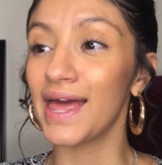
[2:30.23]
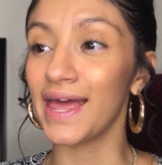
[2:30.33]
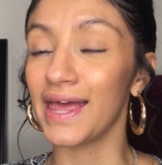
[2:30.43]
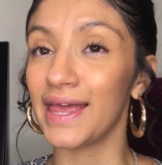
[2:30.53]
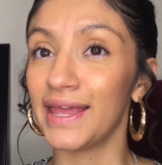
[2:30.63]

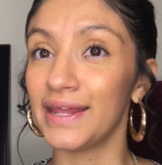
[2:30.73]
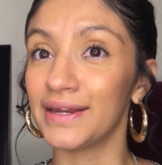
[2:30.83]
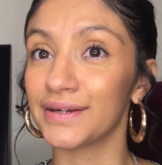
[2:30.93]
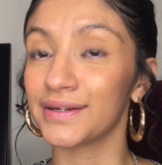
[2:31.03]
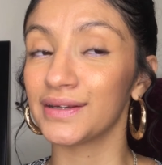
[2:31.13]
and
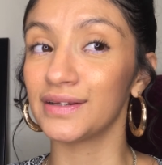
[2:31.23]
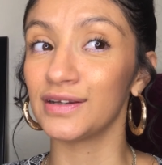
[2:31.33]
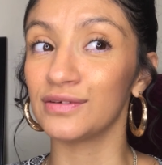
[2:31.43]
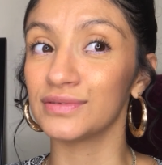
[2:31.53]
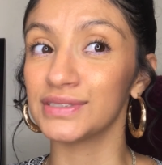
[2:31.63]
it
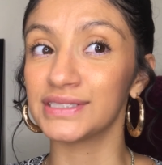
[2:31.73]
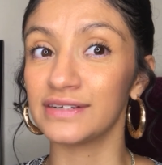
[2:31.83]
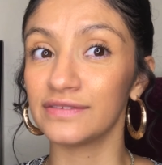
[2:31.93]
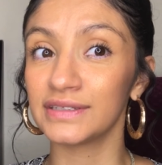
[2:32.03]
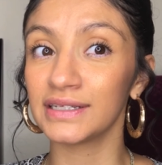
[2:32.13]
was
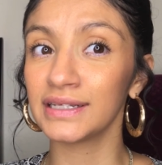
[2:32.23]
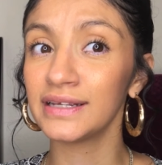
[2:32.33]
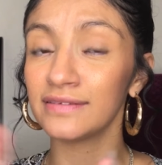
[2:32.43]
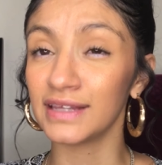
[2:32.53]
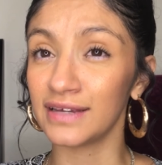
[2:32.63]
definitely a
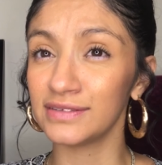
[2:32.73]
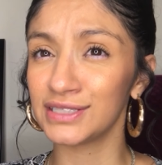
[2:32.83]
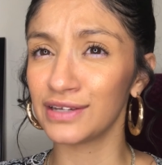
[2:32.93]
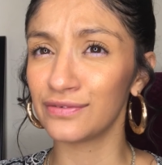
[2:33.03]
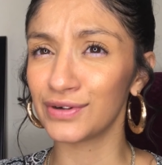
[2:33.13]

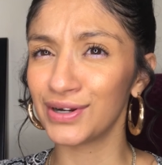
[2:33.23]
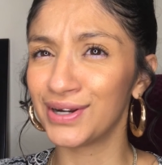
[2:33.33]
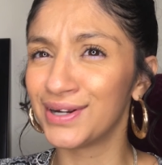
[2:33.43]
lifesaver.